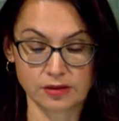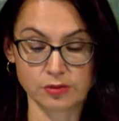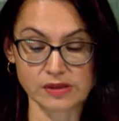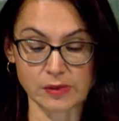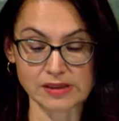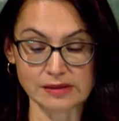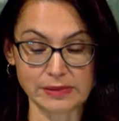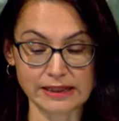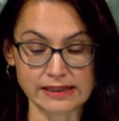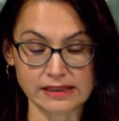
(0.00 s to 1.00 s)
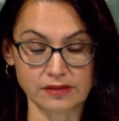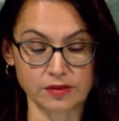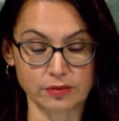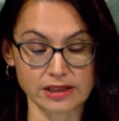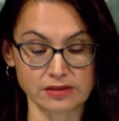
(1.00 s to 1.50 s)
The responsibility of
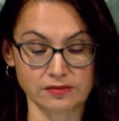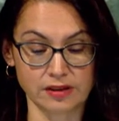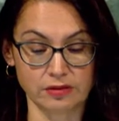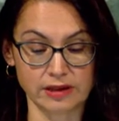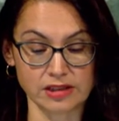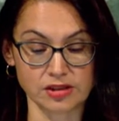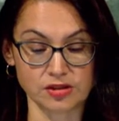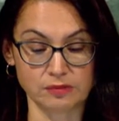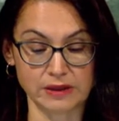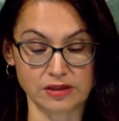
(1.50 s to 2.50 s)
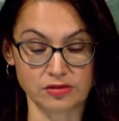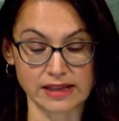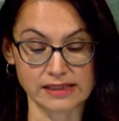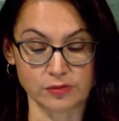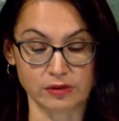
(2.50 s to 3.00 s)
the Russian Federation should be
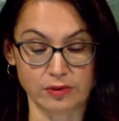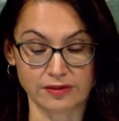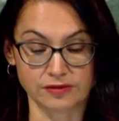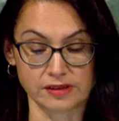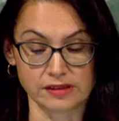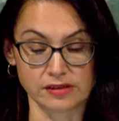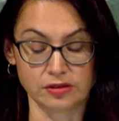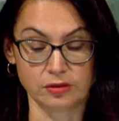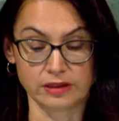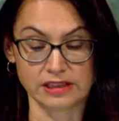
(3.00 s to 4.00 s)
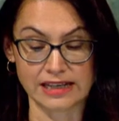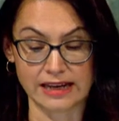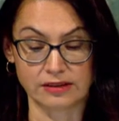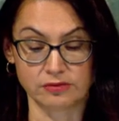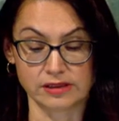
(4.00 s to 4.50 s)
addressed with reference to
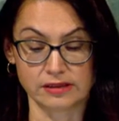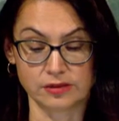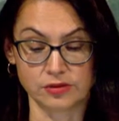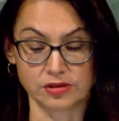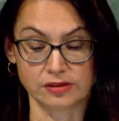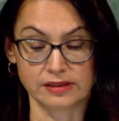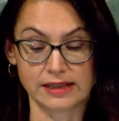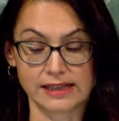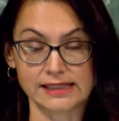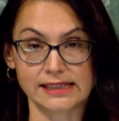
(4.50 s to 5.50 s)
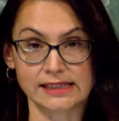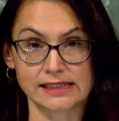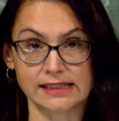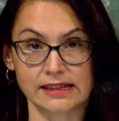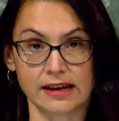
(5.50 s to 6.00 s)
UNGA Resolution
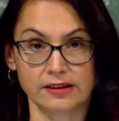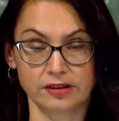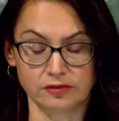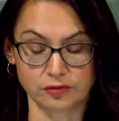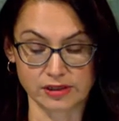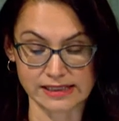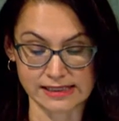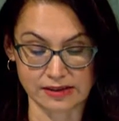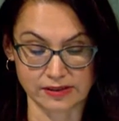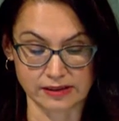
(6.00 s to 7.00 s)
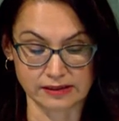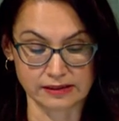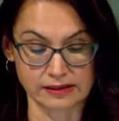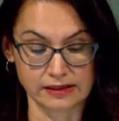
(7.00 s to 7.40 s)
60/147.